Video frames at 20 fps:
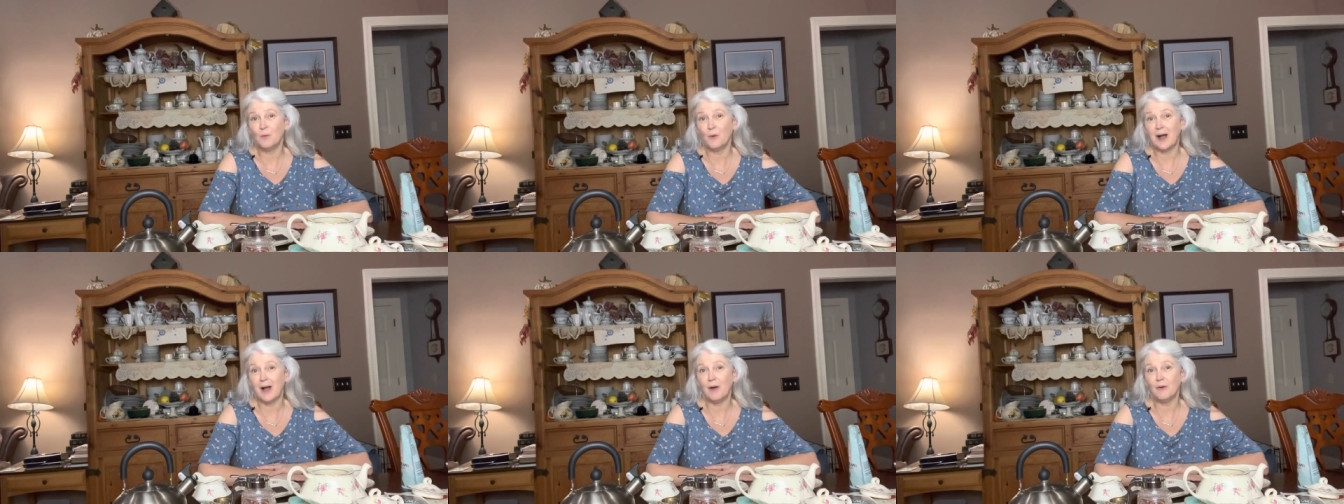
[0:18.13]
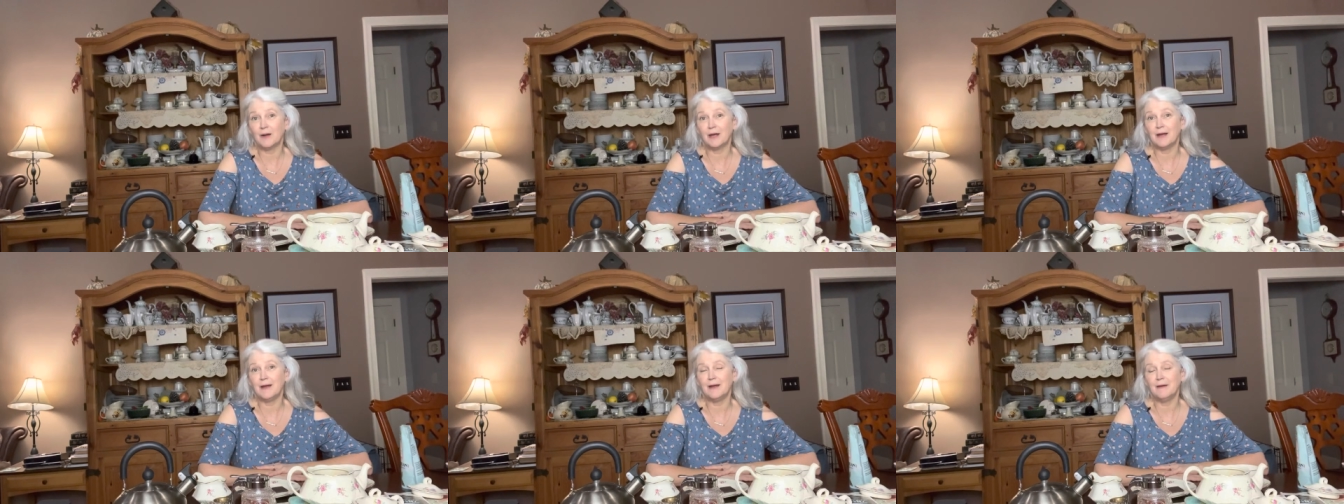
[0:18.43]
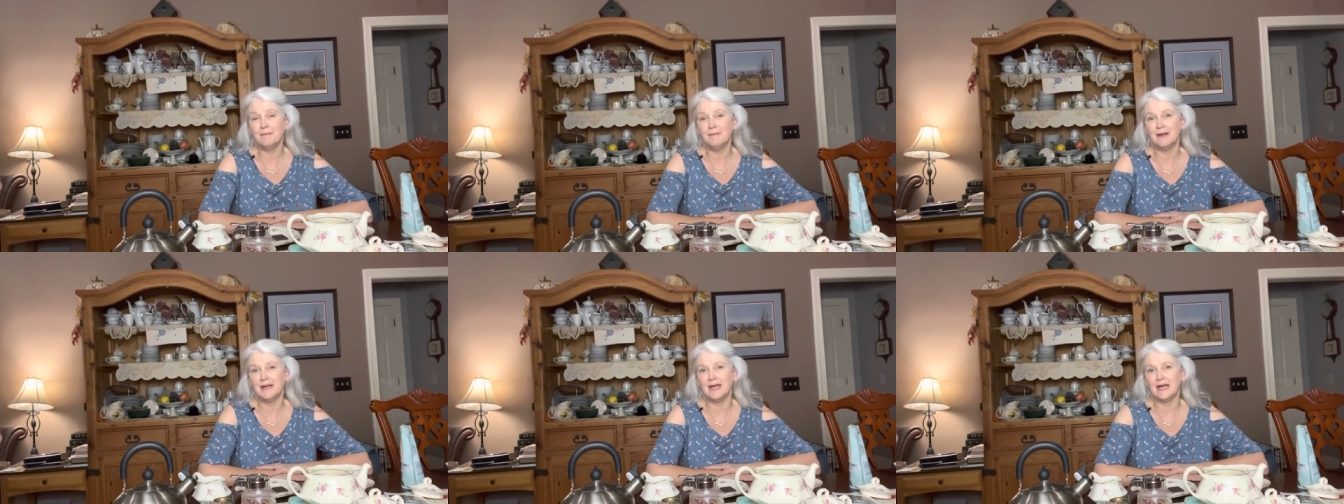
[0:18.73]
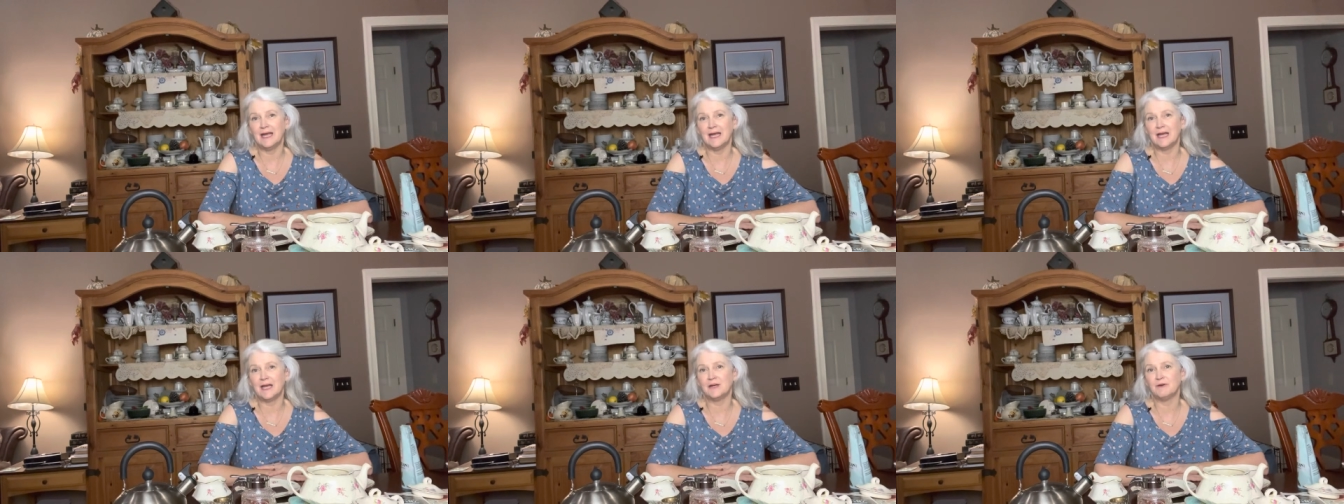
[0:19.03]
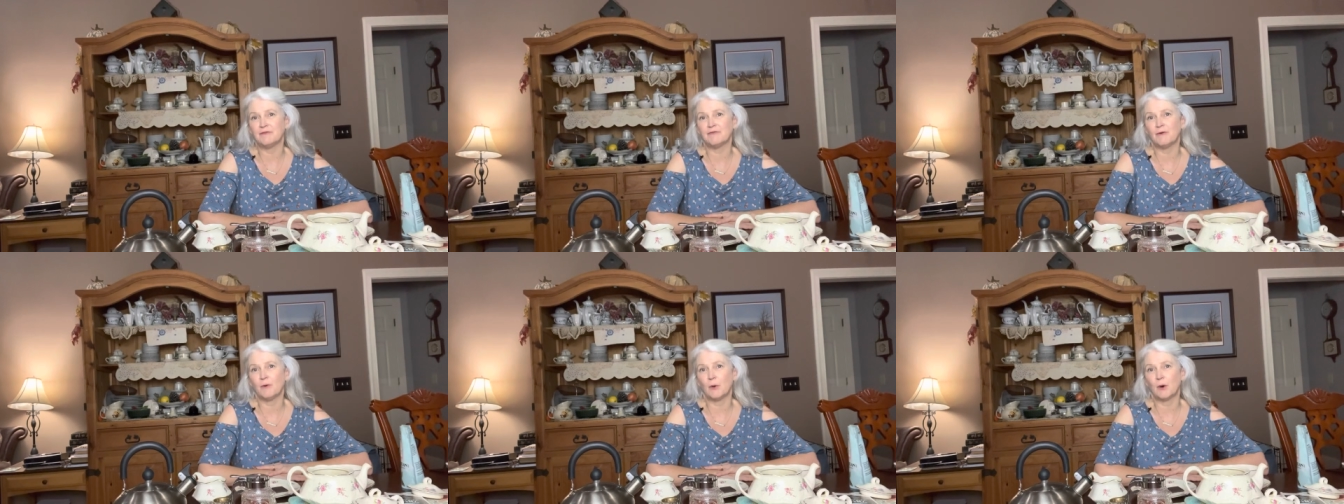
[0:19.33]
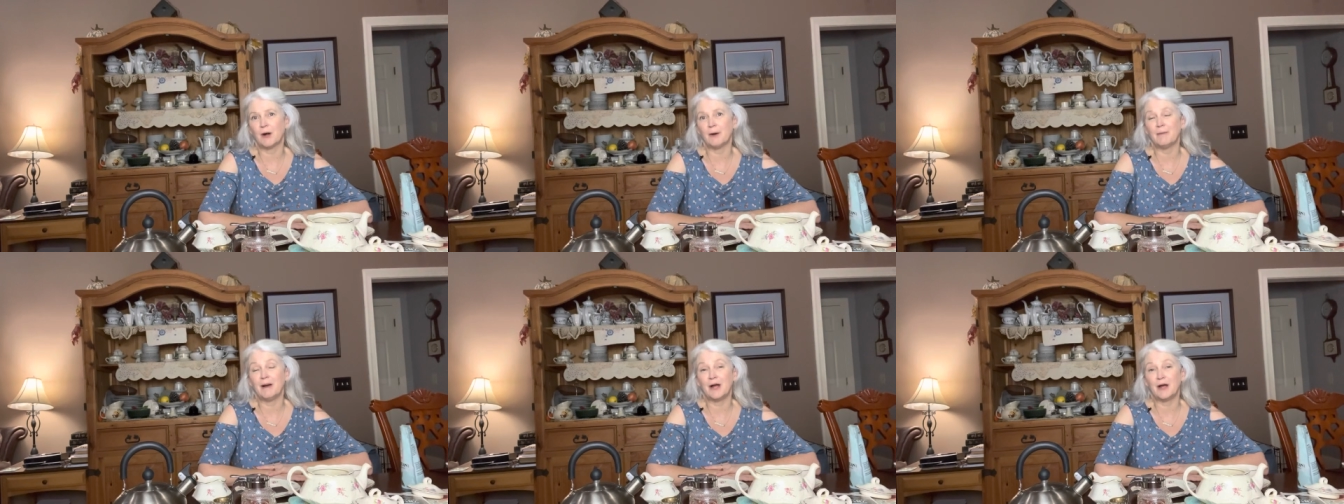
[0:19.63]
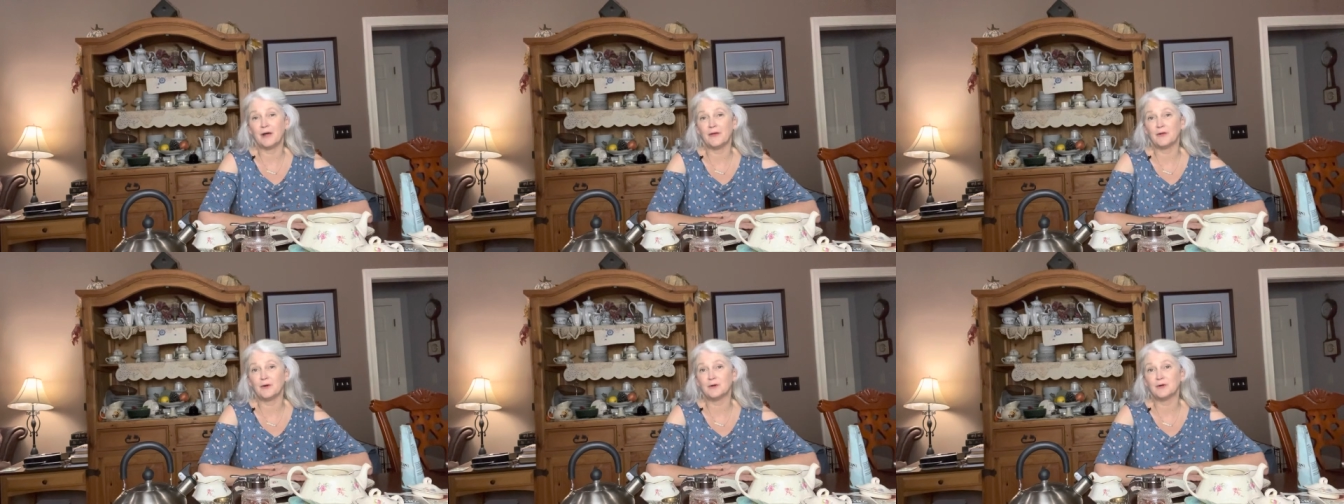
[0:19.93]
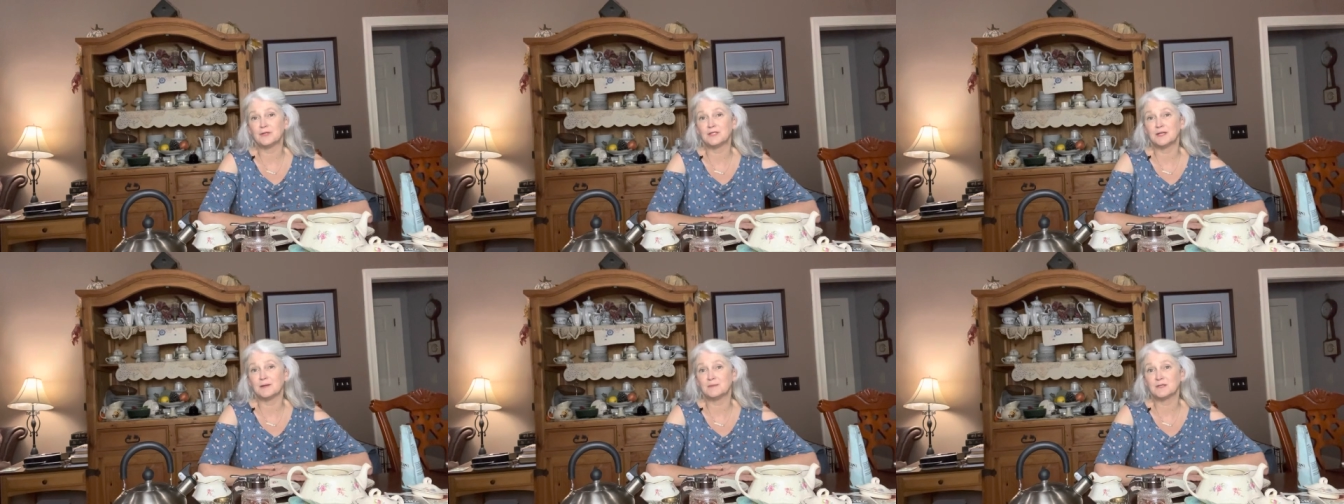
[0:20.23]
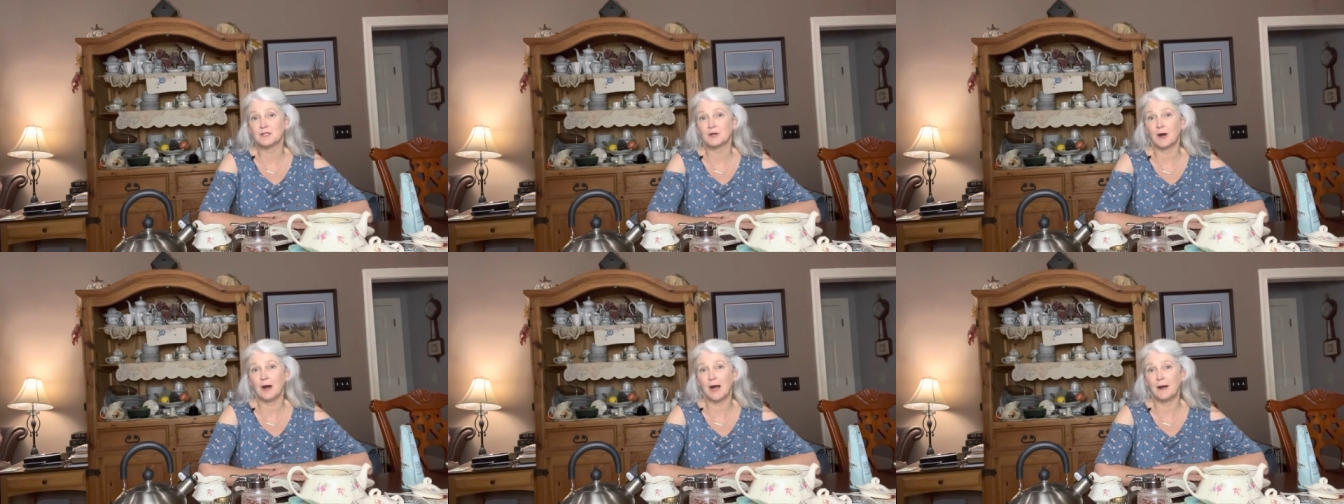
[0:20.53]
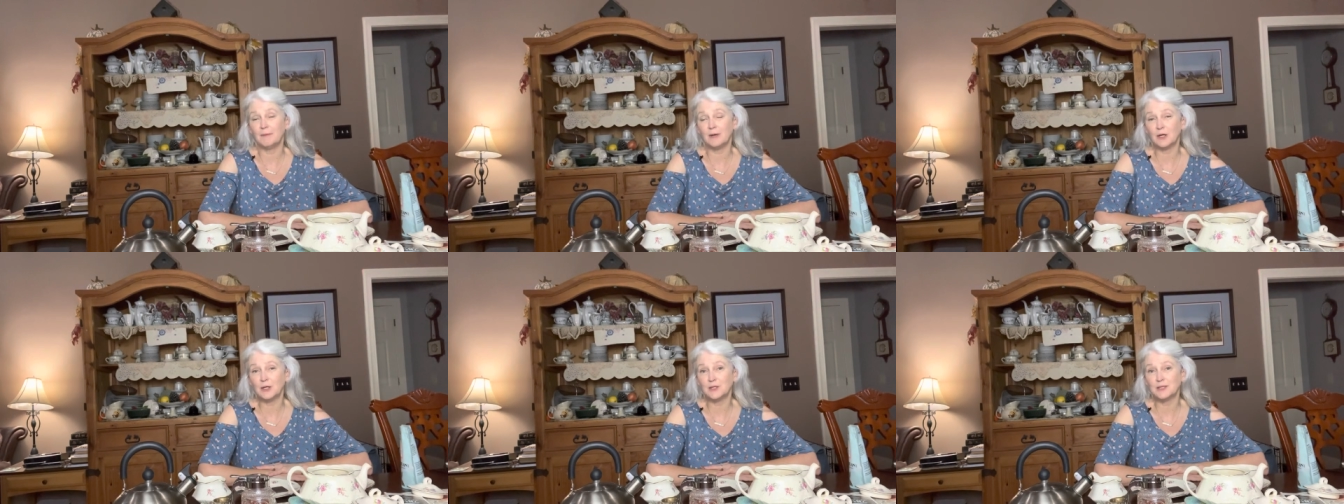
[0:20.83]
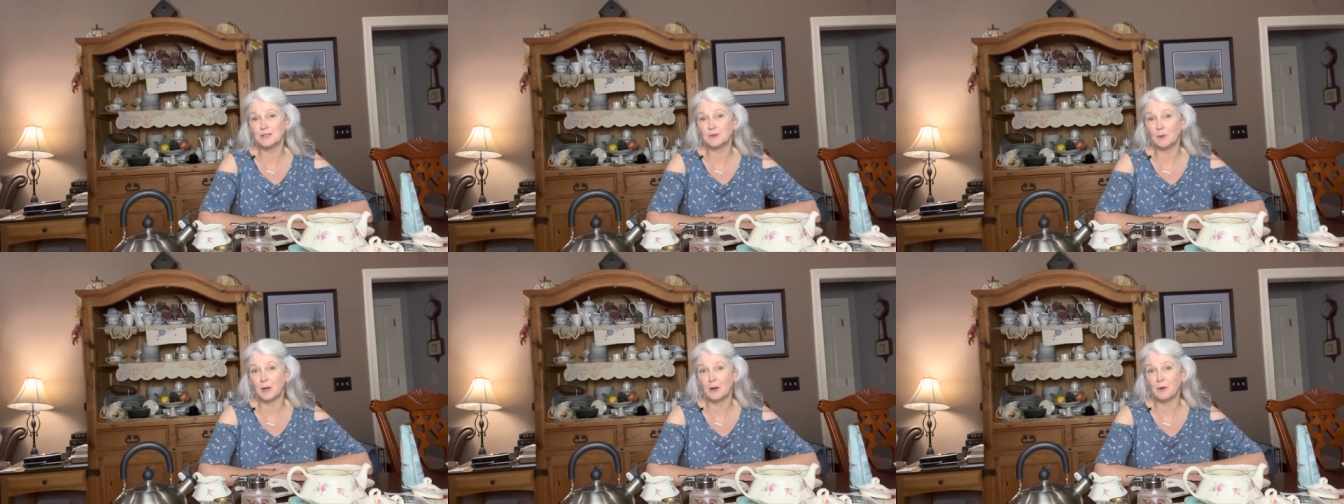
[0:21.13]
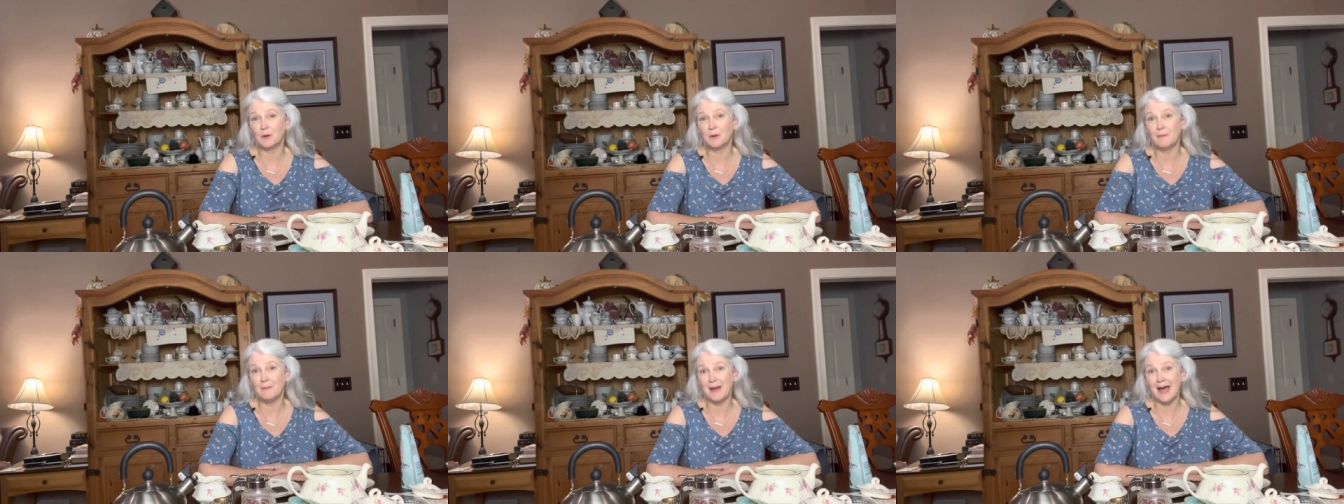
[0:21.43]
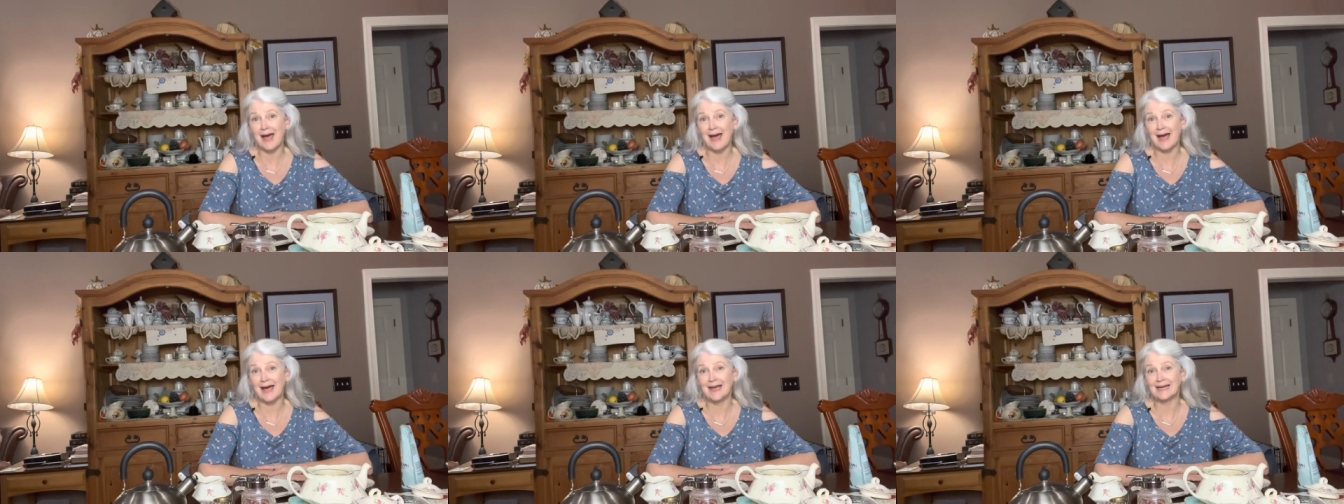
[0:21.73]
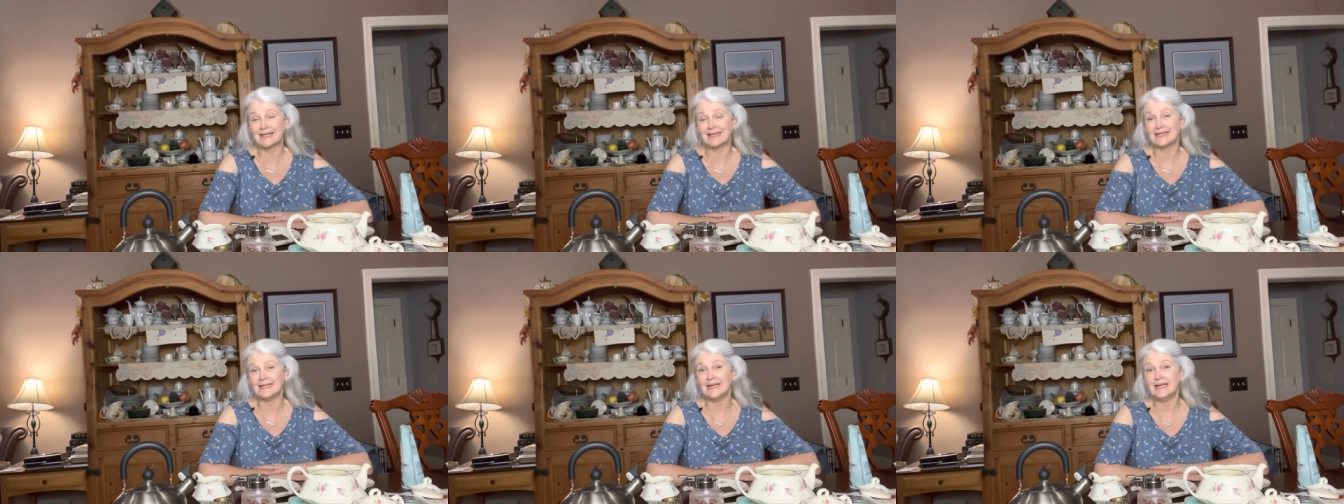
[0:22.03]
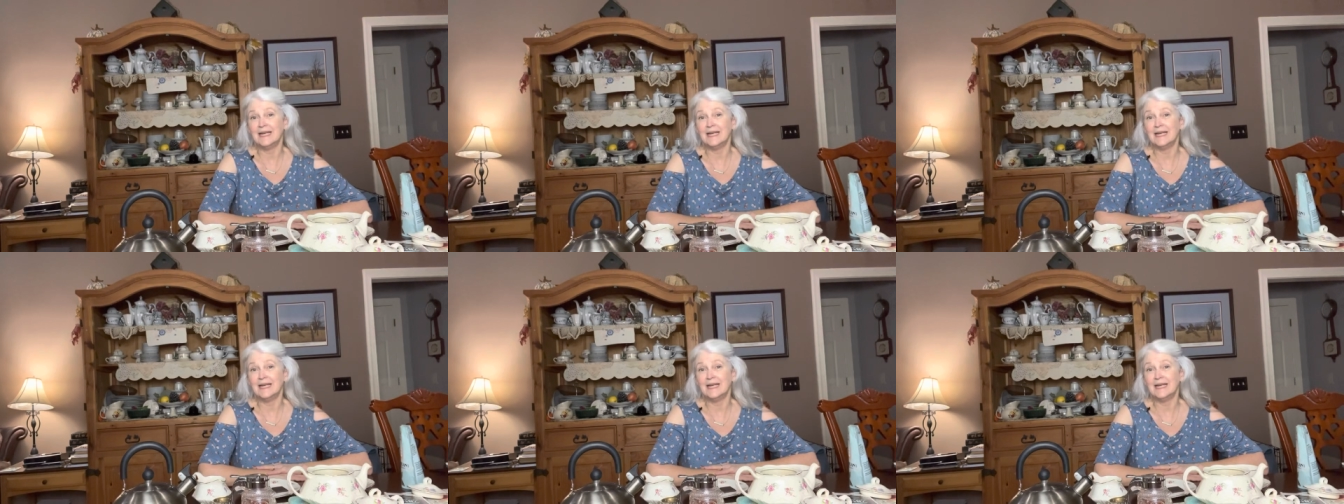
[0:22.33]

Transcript: welcome and for my other subscribers, welcome back.